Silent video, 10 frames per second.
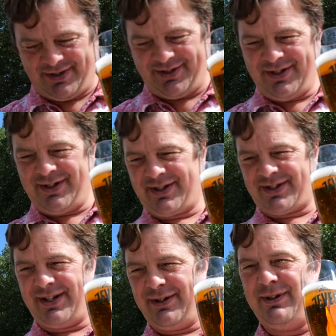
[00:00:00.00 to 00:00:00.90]

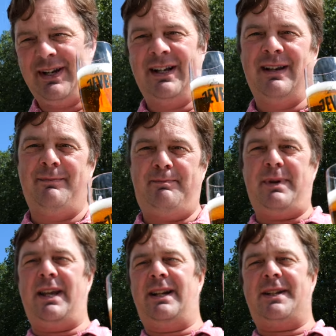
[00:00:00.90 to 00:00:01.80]
nice. Now,
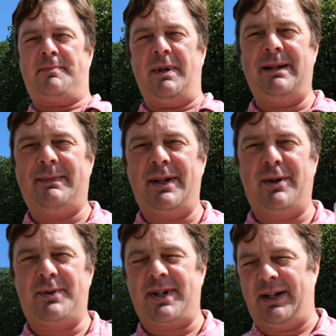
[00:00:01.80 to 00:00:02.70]
being it's been in my
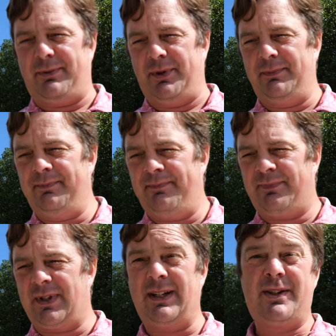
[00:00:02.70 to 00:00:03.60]
hotel room,
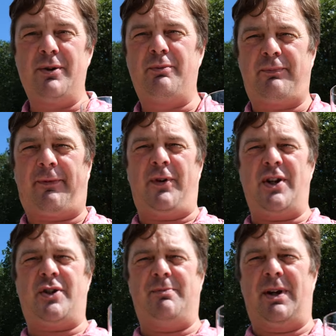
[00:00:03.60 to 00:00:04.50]
now there's no
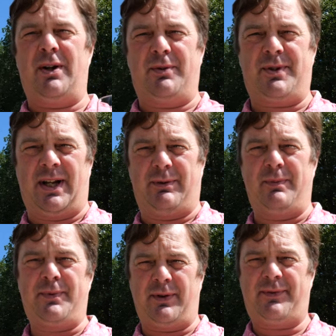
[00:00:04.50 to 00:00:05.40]
fridge in my hotel
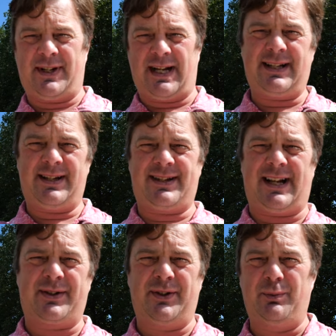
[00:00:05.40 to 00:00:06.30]
room, so I've had it
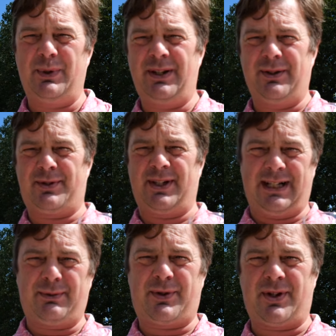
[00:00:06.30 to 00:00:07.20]
sat on the windowsill
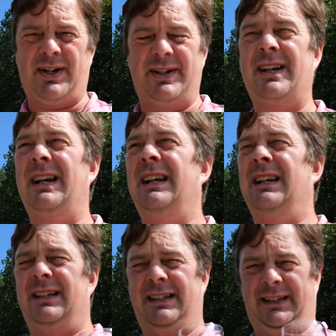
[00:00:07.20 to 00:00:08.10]
outside.
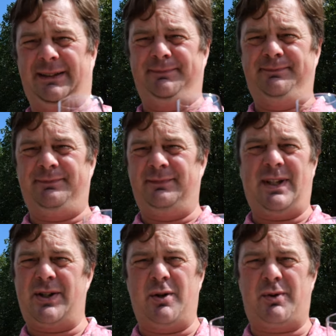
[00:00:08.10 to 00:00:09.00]

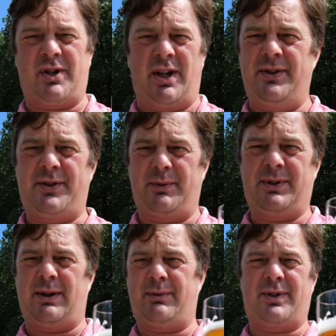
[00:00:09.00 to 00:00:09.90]
There's no sun, so
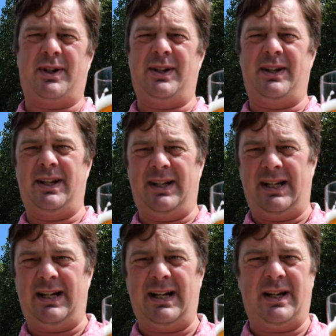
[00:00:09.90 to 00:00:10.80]
it's outside in
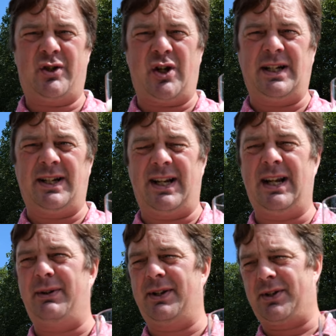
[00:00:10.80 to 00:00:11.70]
a shaded
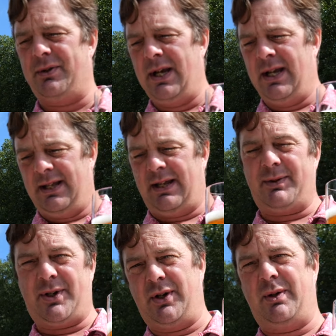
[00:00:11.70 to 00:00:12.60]
area, so that
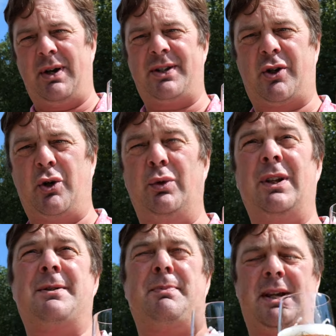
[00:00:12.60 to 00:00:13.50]
was the only way to cool
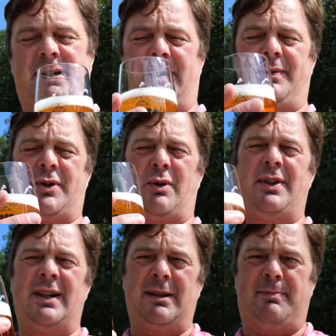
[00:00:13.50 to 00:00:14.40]
this beer down. So I
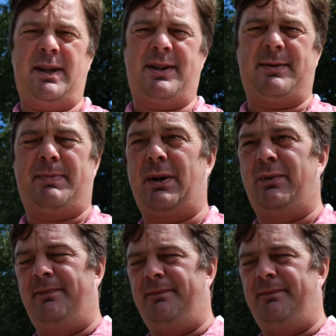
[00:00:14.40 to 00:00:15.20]
think the beer's about,